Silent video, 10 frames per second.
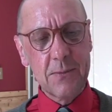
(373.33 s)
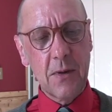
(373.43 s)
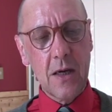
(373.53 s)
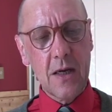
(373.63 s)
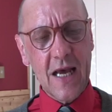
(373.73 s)

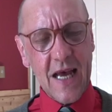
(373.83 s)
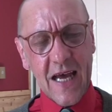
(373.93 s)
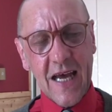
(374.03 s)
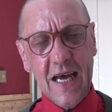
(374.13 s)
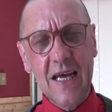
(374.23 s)
but
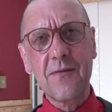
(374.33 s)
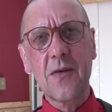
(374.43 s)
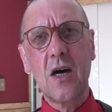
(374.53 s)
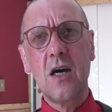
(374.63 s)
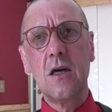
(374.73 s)
I have
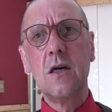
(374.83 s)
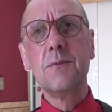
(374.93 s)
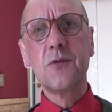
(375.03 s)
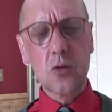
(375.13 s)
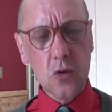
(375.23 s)

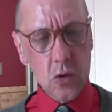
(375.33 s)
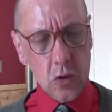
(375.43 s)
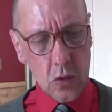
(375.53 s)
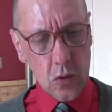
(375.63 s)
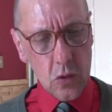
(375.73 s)
come
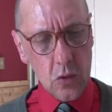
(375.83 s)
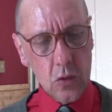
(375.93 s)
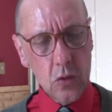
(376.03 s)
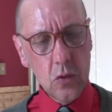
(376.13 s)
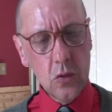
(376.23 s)

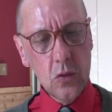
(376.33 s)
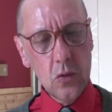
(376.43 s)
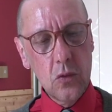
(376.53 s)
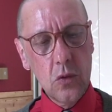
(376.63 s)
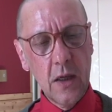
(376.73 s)

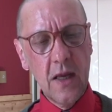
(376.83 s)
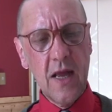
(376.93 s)
through.